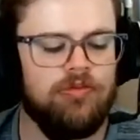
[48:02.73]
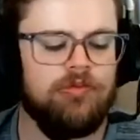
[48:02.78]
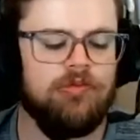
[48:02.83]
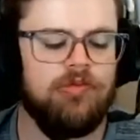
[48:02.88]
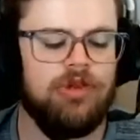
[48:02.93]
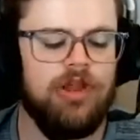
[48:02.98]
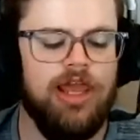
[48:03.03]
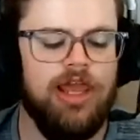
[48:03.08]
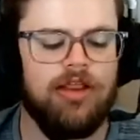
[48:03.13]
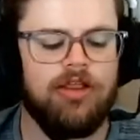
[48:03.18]

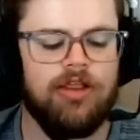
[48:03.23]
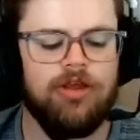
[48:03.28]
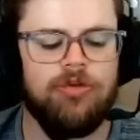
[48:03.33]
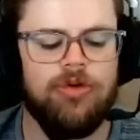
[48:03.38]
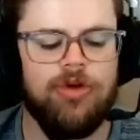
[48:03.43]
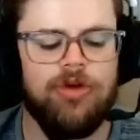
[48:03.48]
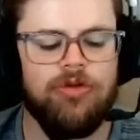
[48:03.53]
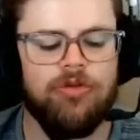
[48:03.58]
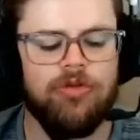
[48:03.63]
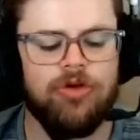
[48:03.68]

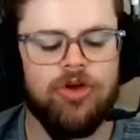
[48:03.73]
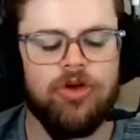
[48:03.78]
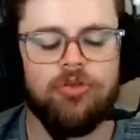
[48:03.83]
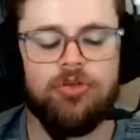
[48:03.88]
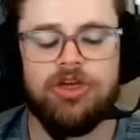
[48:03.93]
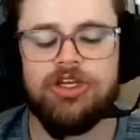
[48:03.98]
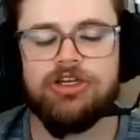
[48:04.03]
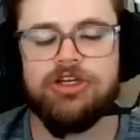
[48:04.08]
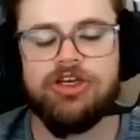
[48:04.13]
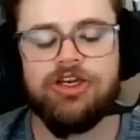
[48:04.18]
could
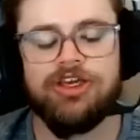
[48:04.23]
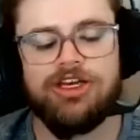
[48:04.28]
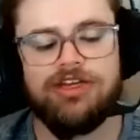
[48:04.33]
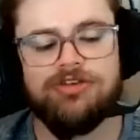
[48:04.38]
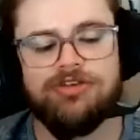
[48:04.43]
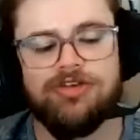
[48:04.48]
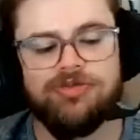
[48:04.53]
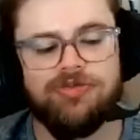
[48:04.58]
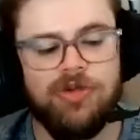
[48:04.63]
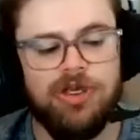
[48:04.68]
be
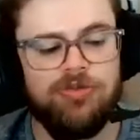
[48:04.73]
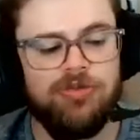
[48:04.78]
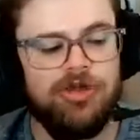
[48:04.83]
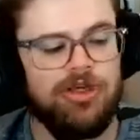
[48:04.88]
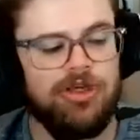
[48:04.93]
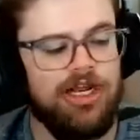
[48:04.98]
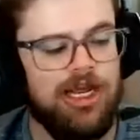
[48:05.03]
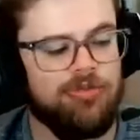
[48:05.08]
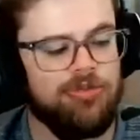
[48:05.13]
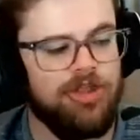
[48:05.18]
indicative of
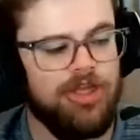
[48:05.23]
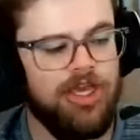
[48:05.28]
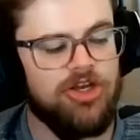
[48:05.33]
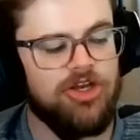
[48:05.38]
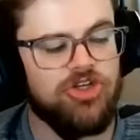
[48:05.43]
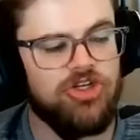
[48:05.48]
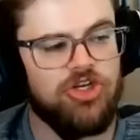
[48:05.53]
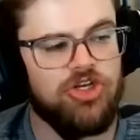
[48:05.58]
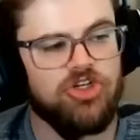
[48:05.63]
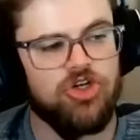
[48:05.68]
maybe an
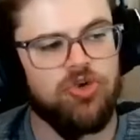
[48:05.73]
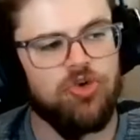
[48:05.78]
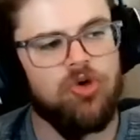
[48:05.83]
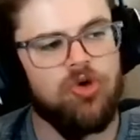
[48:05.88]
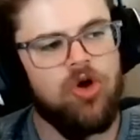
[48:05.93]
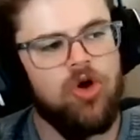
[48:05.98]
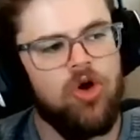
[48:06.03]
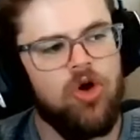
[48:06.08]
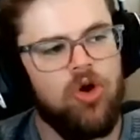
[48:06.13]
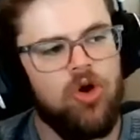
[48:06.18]
application issue,
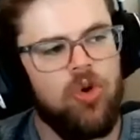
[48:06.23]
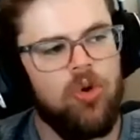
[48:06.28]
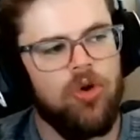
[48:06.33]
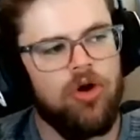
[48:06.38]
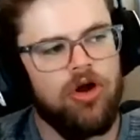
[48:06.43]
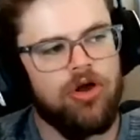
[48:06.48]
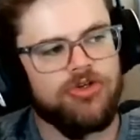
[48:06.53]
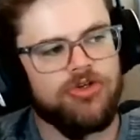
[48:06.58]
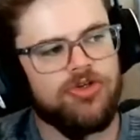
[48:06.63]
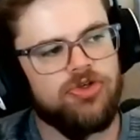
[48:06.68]
or
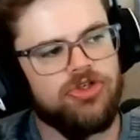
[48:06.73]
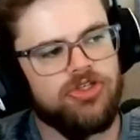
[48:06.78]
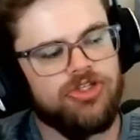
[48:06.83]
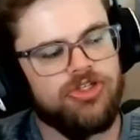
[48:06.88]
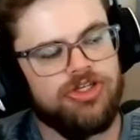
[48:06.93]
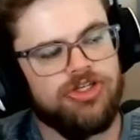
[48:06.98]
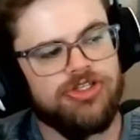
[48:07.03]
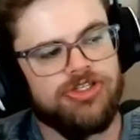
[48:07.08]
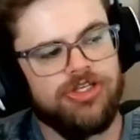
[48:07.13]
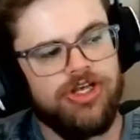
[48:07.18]
also just
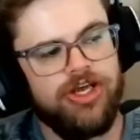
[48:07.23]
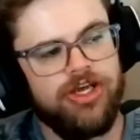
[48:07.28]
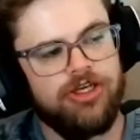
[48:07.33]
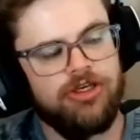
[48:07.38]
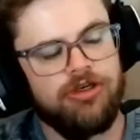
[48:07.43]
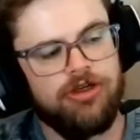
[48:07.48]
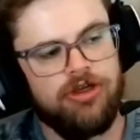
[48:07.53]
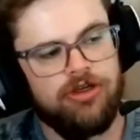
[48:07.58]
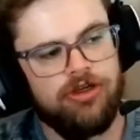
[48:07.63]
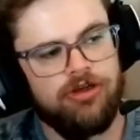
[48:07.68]
a
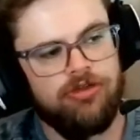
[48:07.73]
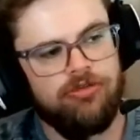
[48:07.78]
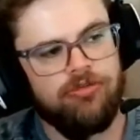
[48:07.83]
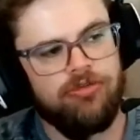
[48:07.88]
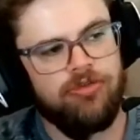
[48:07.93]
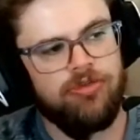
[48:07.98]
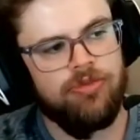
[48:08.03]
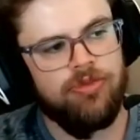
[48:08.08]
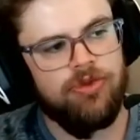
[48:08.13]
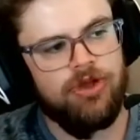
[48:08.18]
design
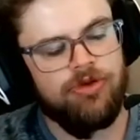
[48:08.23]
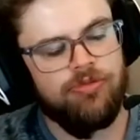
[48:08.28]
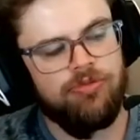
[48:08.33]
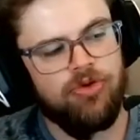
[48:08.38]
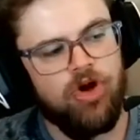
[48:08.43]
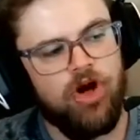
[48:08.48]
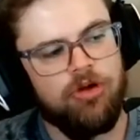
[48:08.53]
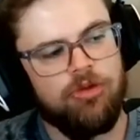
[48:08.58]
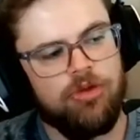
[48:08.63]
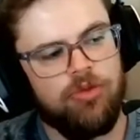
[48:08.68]
a
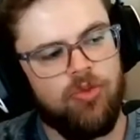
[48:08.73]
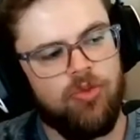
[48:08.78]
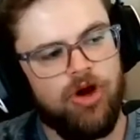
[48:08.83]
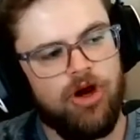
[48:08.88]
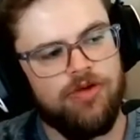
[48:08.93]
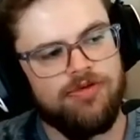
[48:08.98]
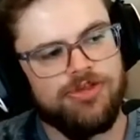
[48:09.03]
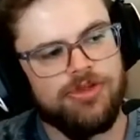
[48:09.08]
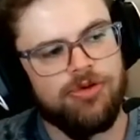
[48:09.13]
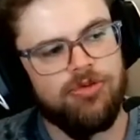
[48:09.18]
problem
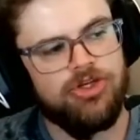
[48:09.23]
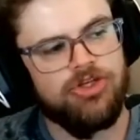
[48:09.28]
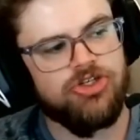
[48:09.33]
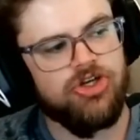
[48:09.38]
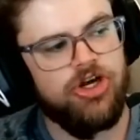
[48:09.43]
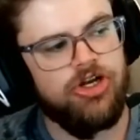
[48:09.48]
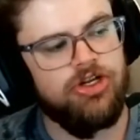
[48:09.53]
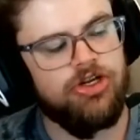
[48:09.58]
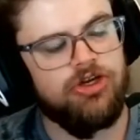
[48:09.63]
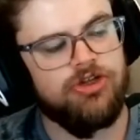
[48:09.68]
where if somebody's
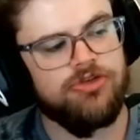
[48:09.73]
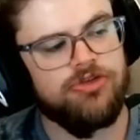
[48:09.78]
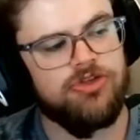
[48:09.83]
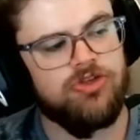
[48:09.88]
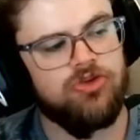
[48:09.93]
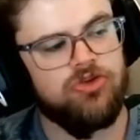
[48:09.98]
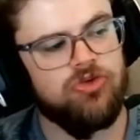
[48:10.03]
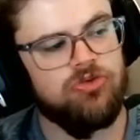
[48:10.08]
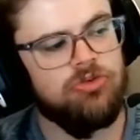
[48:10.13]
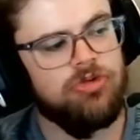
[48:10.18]
trying to
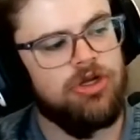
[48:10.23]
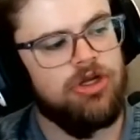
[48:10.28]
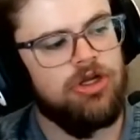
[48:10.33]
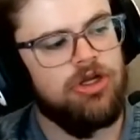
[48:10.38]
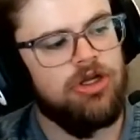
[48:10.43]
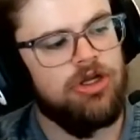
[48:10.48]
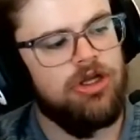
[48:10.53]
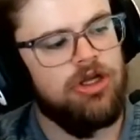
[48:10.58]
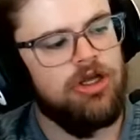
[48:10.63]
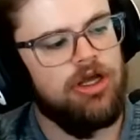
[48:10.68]
consume
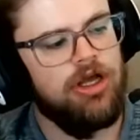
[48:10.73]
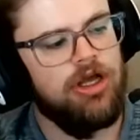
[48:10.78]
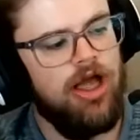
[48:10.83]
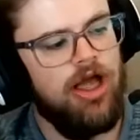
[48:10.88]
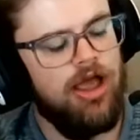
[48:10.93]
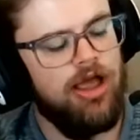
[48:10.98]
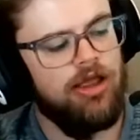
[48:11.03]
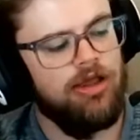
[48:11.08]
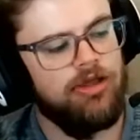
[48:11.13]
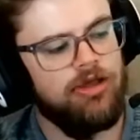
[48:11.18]

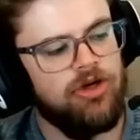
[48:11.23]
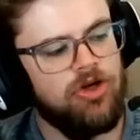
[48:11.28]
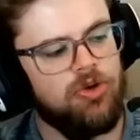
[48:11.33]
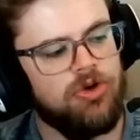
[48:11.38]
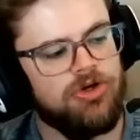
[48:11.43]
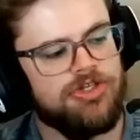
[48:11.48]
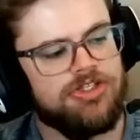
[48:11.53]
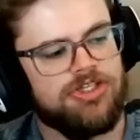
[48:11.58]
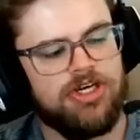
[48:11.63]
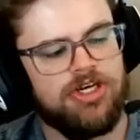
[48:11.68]
a
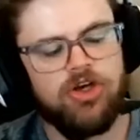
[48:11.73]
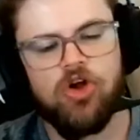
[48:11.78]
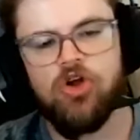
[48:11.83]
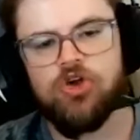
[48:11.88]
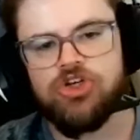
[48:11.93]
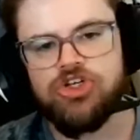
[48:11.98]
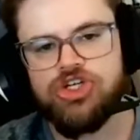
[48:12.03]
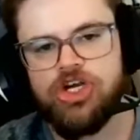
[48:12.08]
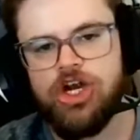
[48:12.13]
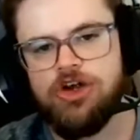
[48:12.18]

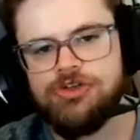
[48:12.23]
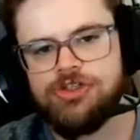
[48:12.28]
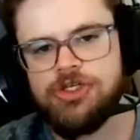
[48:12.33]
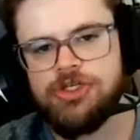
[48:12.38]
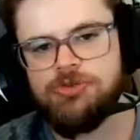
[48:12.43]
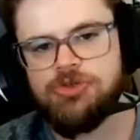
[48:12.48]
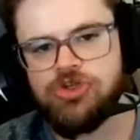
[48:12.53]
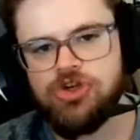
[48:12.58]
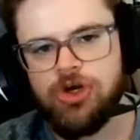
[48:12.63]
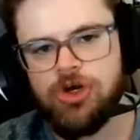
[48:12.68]
single shared
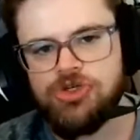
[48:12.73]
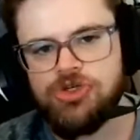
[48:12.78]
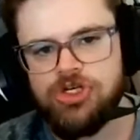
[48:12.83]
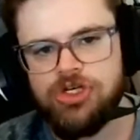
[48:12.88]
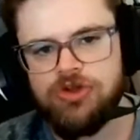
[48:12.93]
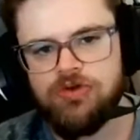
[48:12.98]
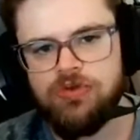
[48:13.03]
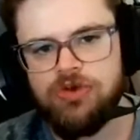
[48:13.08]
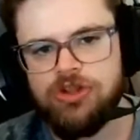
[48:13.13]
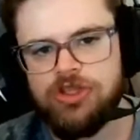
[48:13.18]

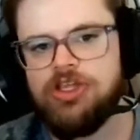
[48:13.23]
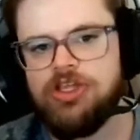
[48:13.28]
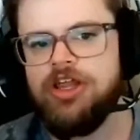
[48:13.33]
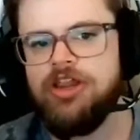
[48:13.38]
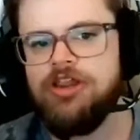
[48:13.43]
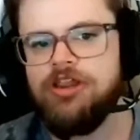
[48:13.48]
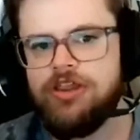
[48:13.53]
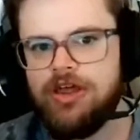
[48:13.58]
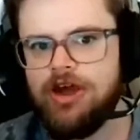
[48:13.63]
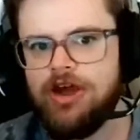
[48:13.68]
subscription with
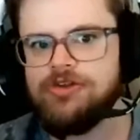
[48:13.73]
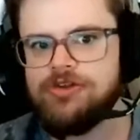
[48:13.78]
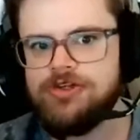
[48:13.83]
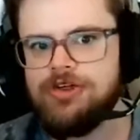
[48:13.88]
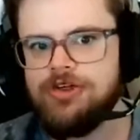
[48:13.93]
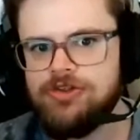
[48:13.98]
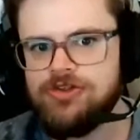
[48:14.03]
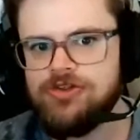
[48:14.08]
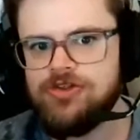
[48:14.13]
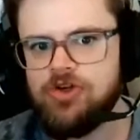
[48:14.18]
10,000
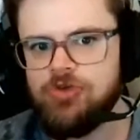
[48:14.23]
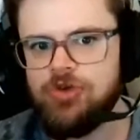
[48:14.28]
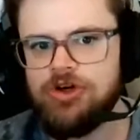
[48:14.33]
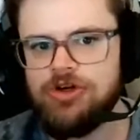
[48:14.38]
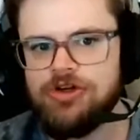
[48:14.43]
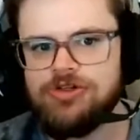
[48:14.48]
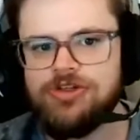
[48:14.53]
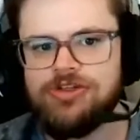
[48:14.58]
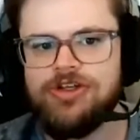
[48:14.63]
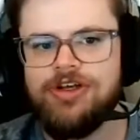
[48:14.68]

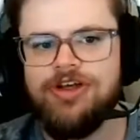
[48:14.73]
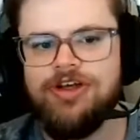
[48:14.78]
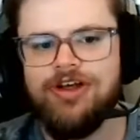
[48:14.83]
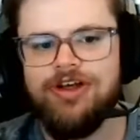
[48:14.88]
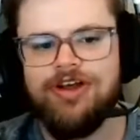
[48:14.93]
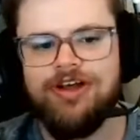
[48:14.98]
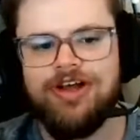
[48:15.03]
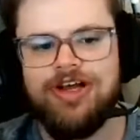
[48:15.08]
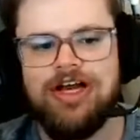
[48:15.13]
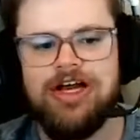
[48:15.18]
consumers,
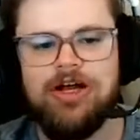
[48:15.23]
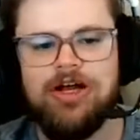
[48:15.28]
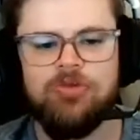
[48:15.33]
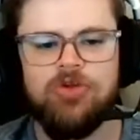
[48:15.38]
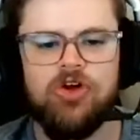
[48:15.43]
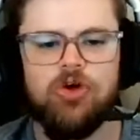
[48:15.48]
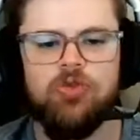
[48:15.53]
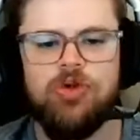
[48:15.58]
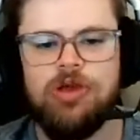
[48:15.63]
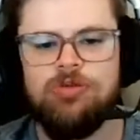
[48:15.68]

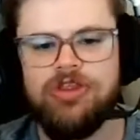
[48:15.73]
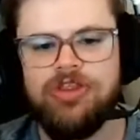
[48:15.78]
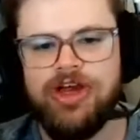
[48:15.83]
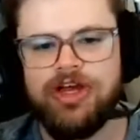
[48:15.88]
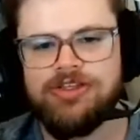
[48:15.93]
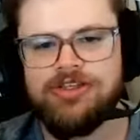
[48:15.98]
maybe